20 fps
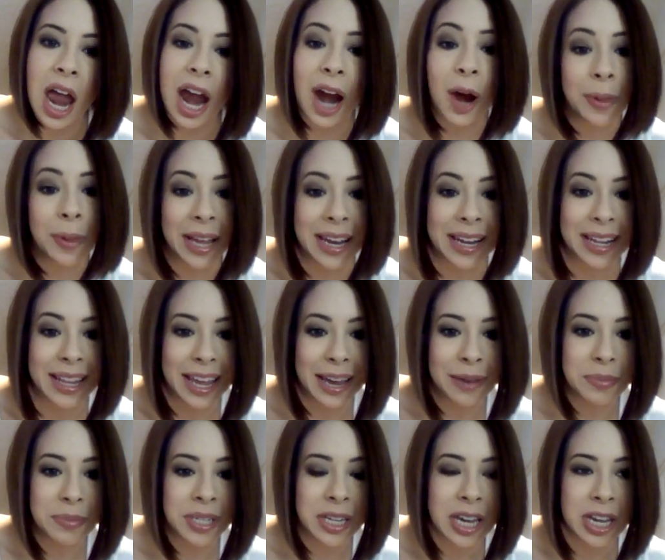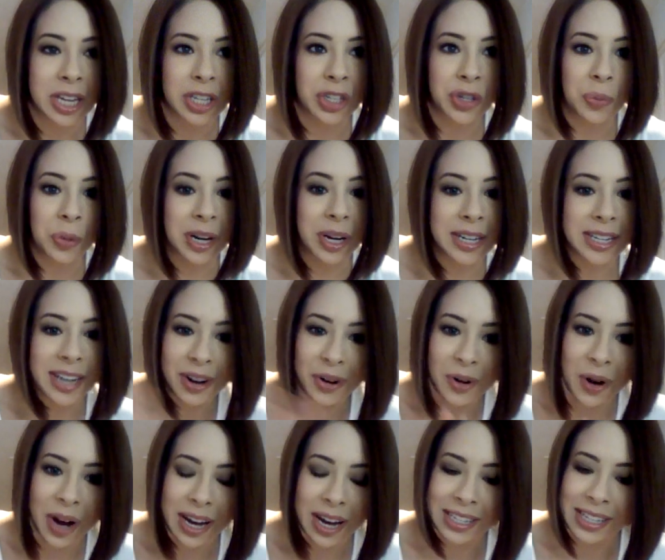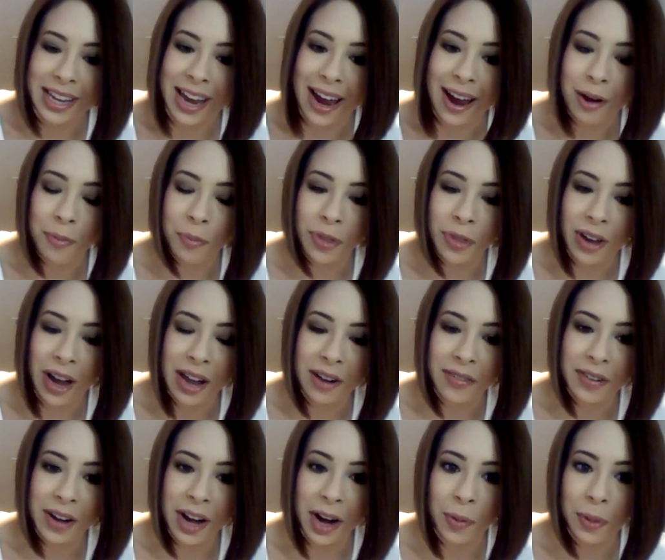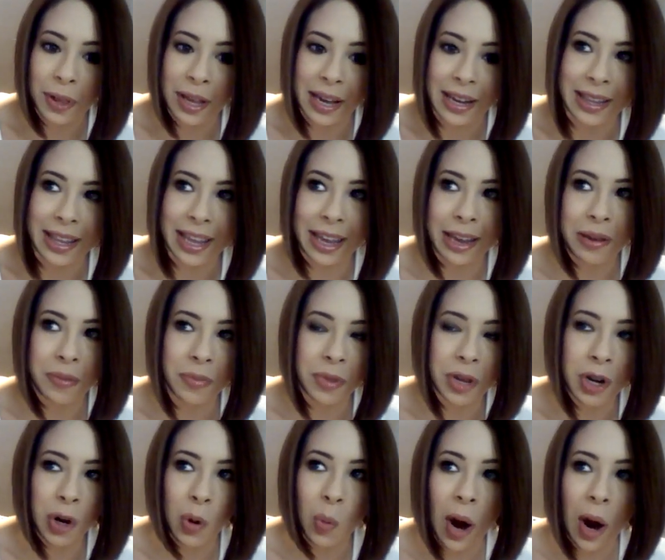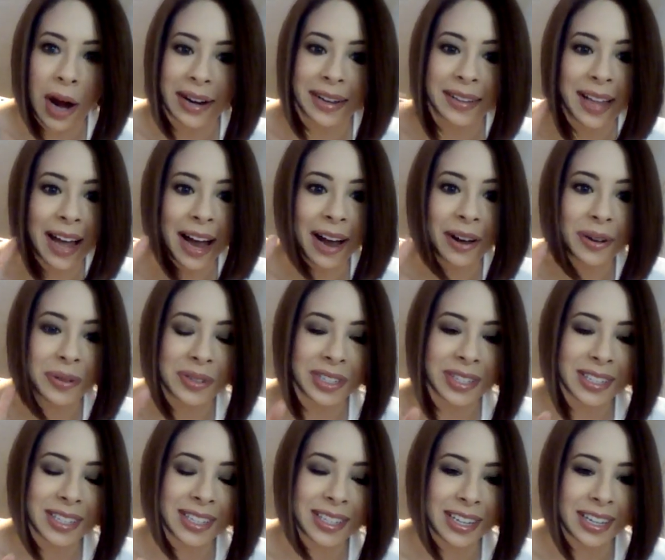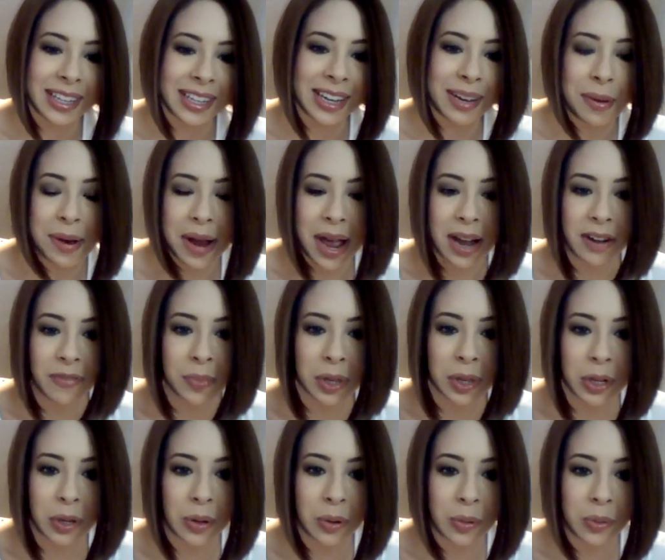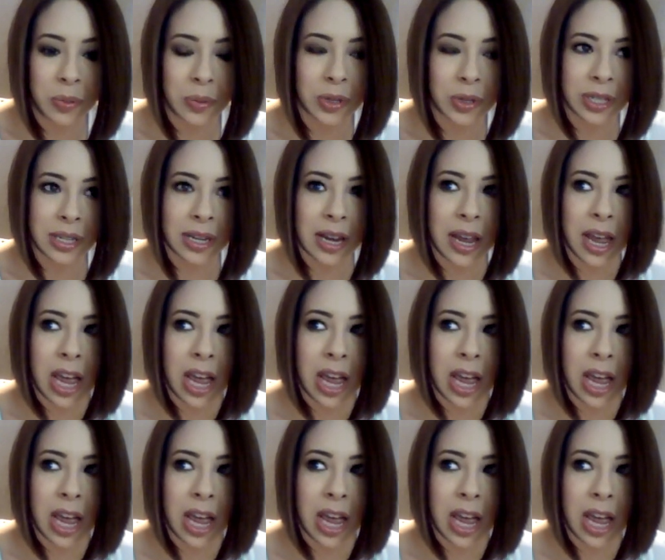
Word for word: airplane themed. So I'm going to decorate um, with kind of an airplane theme, you know, white clouds in the ceiling made out of balloons and